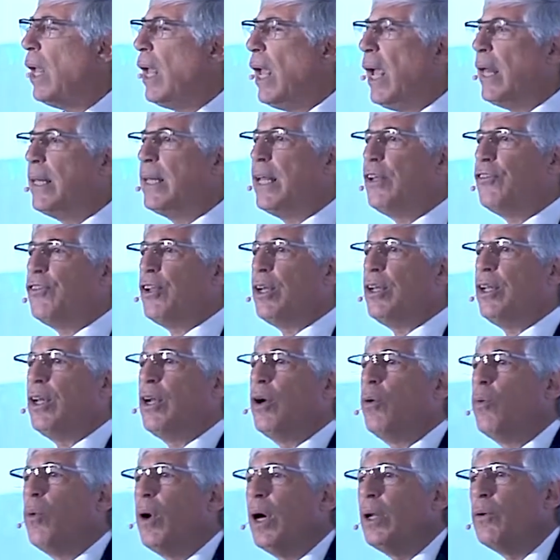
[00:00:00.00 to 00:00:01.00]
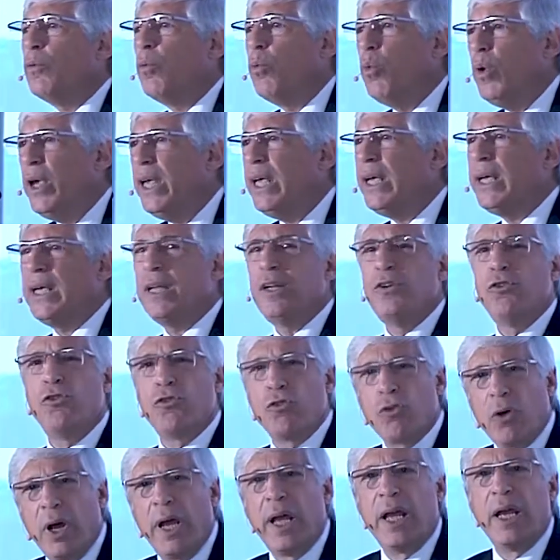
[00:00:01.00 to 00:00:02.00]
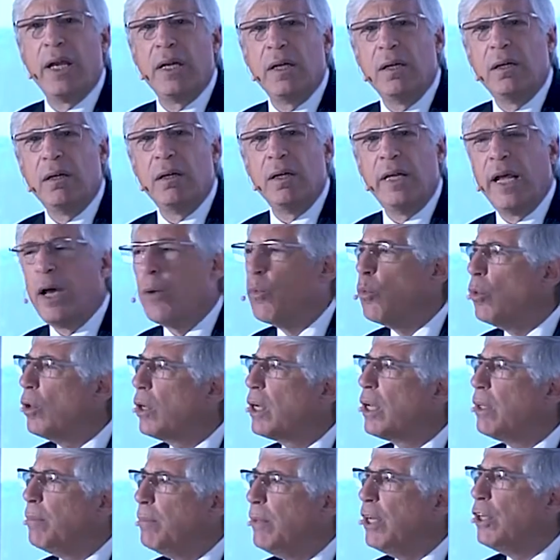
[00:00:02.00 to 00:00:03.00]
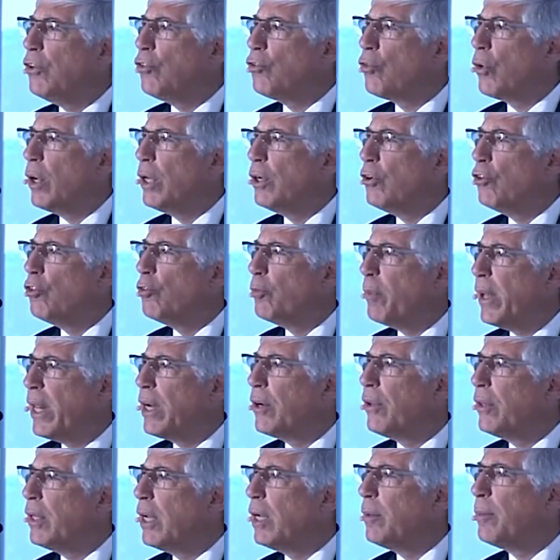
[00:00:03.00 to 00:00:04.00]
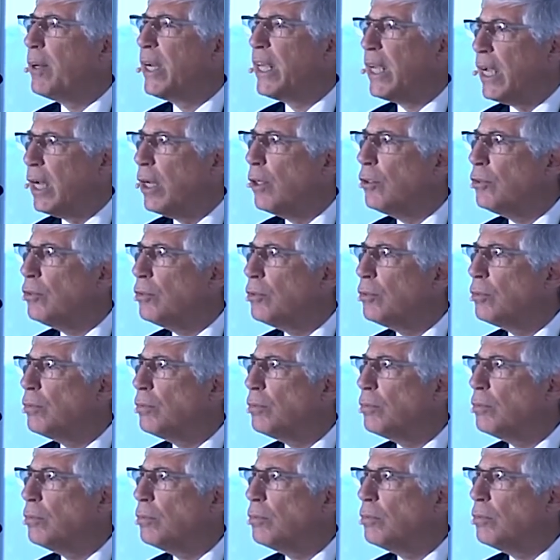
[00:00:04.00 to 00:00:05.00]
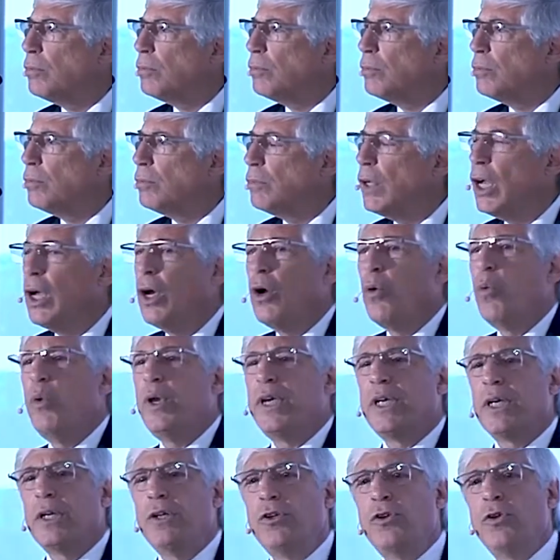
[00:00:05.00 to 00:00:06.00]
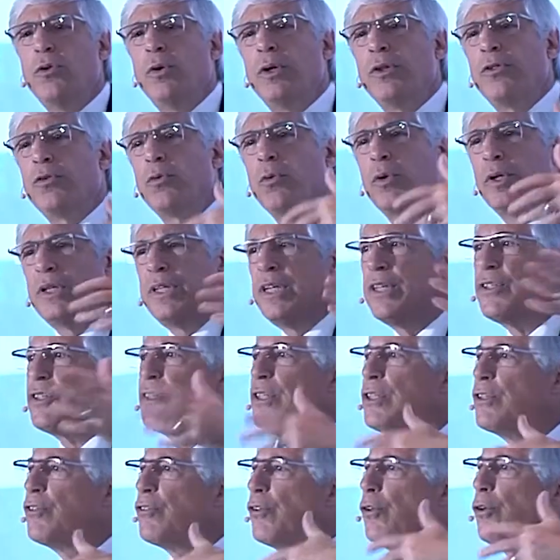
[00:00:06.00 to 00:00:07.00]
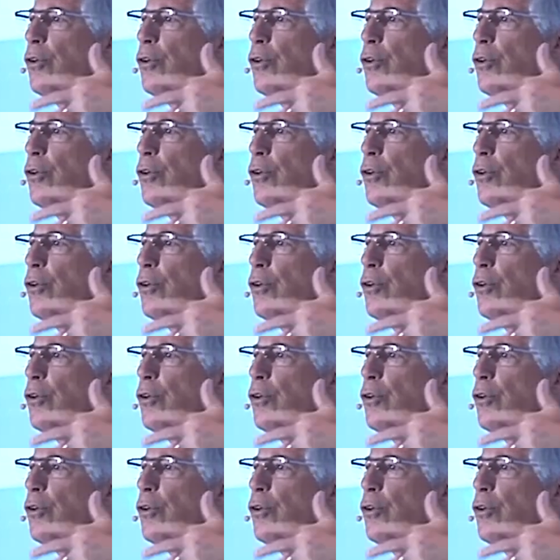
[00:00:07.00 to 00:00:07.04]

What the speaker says: And they said, you know what? We can train network administrators better than anybody else. We can do it through a distance